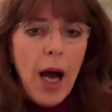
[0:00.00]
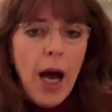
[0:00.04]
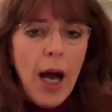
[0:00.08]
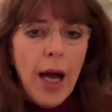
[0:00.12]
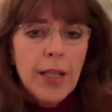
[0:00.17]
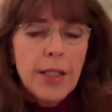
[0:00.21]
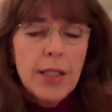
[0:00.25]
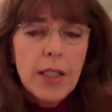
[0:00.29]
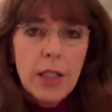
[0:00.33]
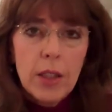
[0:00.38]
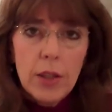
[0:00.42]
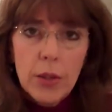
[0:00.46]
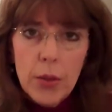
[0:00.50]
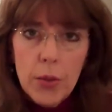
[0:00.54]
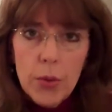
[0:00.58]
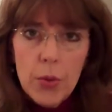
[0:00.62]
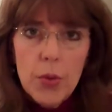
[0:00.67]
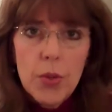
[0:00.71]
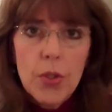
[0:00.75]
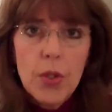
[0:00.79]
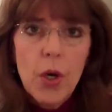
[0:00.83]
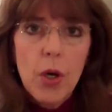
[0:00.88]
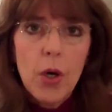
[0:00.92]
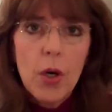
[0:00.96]
I did
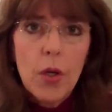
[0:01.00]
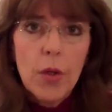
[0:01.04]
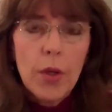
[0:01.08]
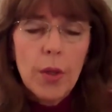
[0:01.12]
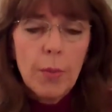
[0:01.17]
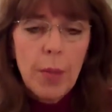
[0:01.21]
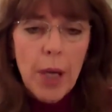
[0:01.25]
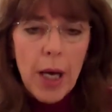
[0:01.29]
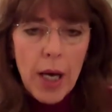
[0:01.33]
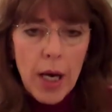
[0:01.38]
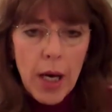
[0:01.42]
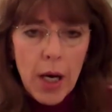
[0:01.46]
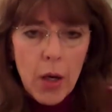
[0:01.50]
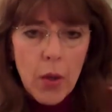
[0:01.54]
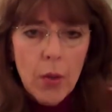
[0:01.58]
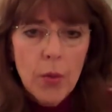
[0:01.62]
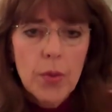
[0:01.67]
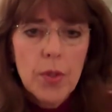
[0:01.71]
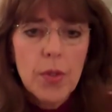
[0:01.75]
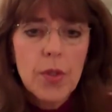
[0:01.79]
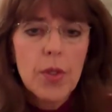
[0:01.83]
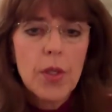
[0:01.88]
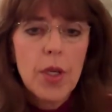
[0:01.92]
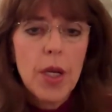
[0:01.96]
lose all the
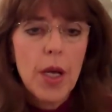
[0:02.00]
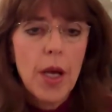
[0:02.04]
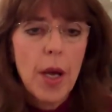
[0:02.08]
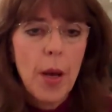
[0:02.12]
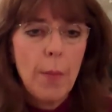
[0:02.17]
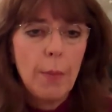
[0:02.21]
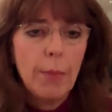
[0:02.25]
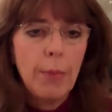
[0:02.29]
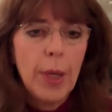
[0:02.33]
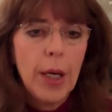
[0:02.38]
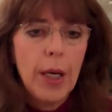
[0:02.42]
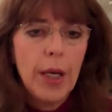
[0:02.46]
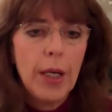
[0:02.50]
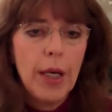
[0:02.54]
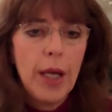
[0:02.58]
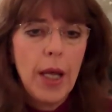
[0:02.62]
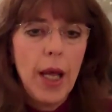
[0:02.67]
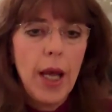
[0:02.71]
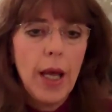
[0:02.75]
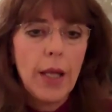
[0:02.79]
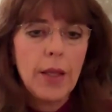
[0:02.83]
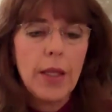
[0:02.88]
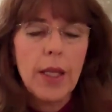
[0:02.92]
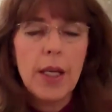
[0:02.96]
pounds, but
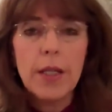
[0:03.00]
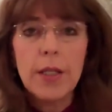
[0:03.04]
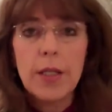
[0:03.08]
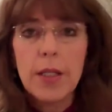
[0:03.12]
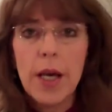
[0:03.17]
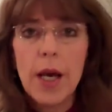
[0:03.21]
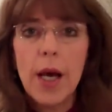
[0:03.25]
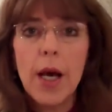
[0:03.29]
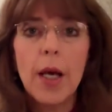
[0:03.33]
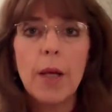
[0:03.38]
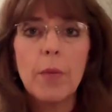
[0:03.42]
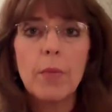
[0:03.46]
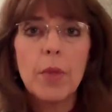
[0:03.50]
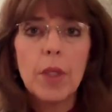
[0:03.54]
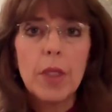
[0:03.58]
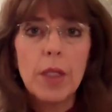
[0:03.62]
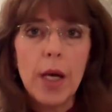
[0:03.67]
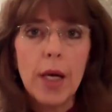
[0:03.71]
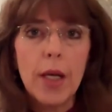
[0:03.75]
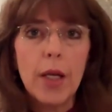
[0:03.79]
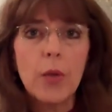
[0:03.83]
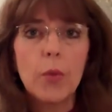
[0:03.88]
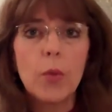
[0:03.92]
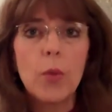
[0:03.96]
at that time the
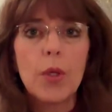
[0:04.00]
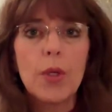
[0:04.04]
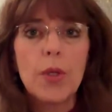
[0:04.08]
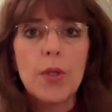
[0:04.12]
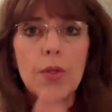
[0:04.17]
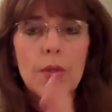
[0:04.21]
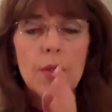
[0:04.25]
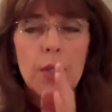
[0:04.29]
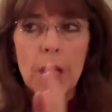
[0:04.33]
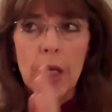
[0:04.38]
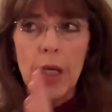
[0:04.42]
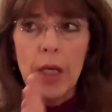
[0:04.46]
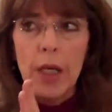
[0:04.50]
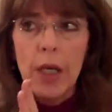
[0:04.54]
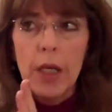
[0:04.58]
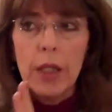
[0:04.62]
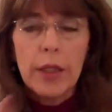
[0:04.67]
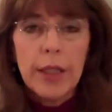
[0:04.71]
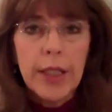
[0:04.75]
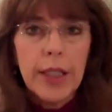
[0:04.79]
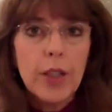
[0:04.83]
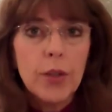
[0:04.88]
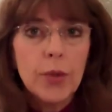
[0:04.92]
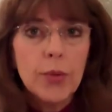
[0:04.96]
diet was
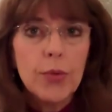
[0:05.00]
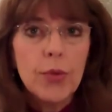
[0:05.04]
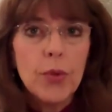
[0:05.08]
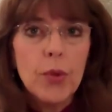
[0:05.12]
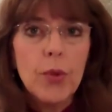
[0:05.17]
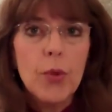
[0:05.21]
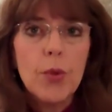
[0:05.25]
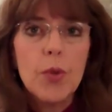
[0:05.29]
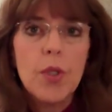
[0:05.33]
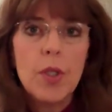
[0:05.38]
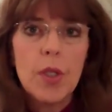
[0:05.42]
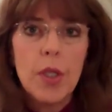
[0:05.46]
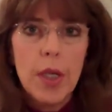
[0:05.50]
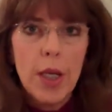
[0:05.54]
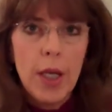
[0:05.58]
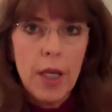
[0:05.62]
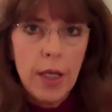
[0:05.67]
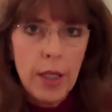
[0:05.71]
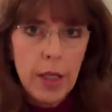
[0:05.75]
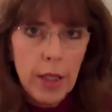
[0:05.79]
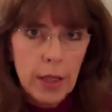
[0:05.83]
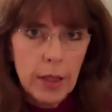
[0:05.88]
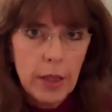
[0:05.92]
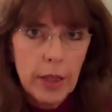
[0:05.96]
legal foods
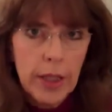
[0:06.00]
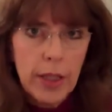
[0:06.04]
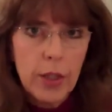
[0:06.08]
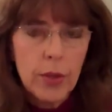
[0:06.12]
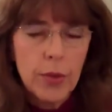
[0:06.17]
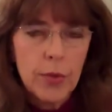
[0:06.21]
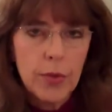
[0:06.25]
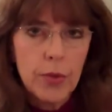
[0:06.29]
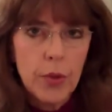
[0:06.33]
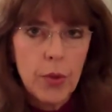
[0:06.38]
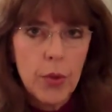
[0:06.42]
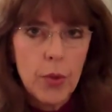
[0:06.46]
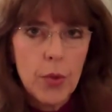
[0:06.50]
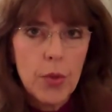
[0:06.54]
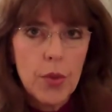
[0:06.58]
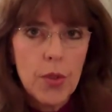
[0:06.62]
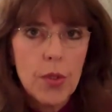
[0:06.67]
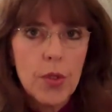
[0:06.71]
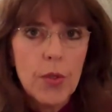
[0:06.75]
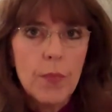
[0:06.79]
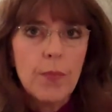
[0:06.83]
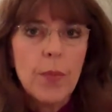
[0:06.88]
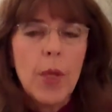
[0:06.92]
and illegal foods.